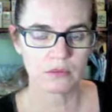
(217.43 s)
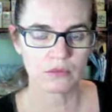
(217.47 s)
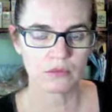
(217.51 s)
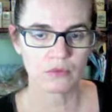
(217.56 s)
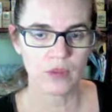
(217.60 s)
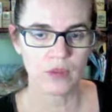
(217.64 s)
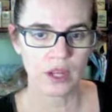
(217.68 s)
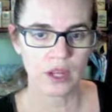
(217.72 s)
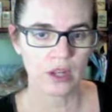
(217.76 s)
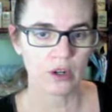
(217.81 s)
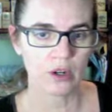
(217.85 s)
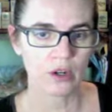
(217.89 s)

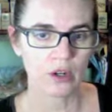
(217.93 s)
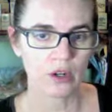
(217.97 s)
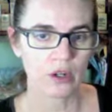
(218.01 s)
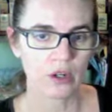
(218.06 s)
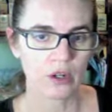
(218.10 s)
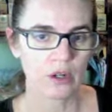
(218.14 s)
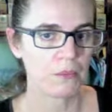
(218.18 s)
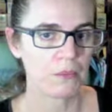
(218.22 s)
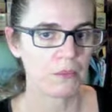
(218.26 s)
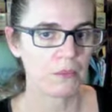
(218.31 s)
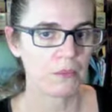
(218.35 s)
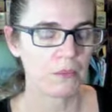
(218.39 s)
regular
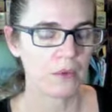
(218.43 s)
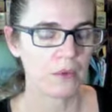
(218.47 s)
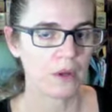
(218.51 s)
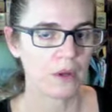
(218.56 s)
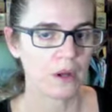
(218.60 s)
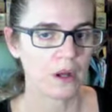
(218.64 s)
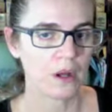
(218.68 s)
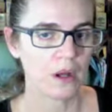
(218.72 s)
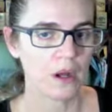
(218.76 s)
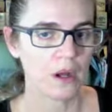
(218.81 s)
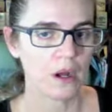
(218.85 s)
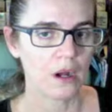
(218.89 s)

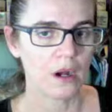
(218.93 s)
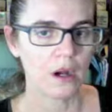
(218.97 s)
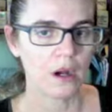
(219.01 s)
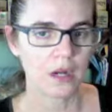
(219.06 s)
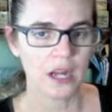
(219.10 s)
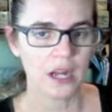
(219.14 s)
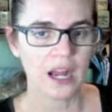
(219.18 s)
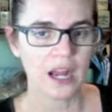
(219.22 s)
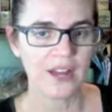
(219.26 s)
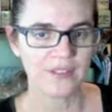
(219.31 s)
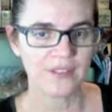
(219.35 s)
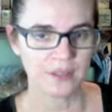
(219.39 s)

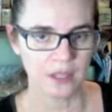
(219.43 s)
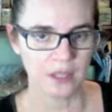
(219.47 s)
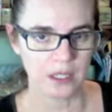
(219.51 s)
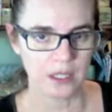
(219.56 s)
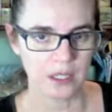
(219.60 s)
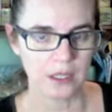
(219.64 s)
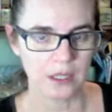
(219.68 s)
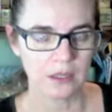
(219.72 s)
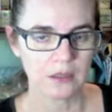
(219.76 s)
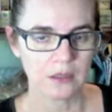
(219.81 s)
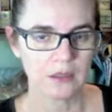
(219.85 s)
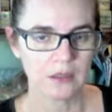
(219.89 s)
archival ink.